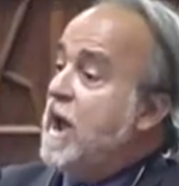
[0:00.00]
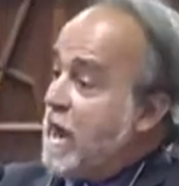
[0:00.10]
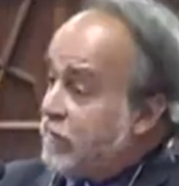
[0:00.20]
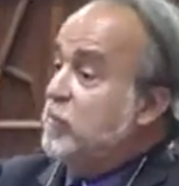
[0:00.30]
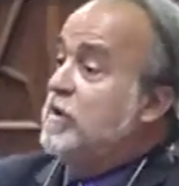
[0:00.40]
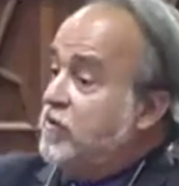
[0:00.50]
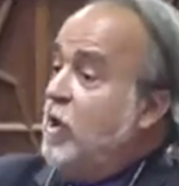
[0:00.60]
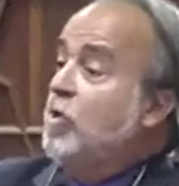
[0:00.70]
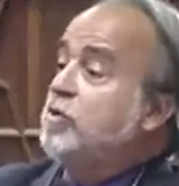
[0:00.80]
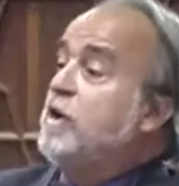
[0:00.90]
as a
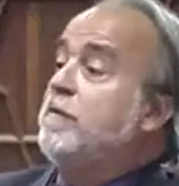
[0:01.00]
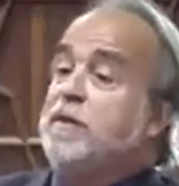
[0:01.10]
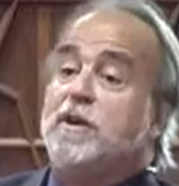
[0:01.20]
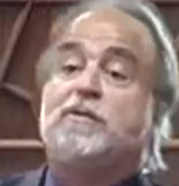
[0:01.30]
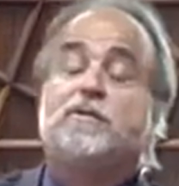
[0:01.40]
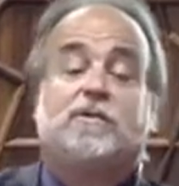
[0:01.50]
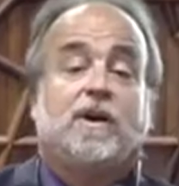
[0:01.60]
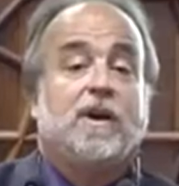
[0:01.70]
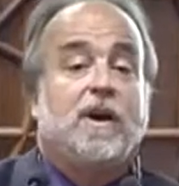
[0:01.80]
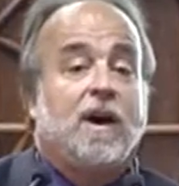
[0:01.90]
result of this
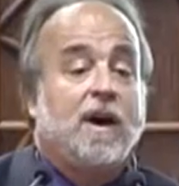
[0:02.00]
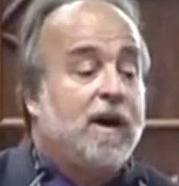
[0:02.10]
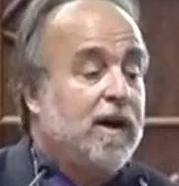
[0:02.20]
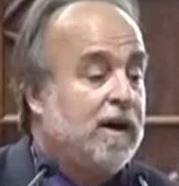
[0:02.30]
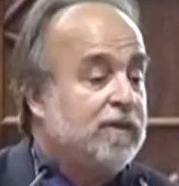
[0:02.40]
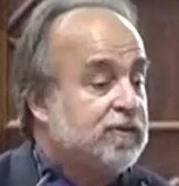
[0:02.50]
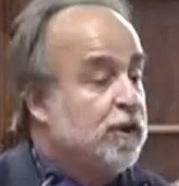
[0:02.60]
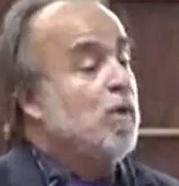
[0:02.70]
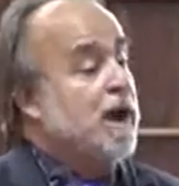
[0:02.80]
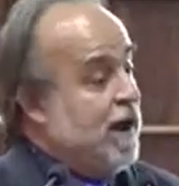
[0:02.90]

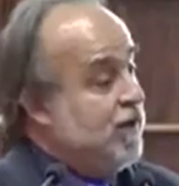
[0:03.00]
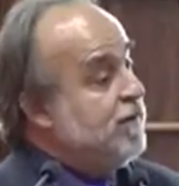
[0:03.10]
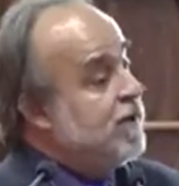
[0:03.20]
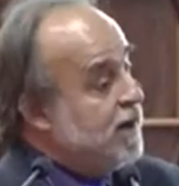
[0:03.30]
slowdown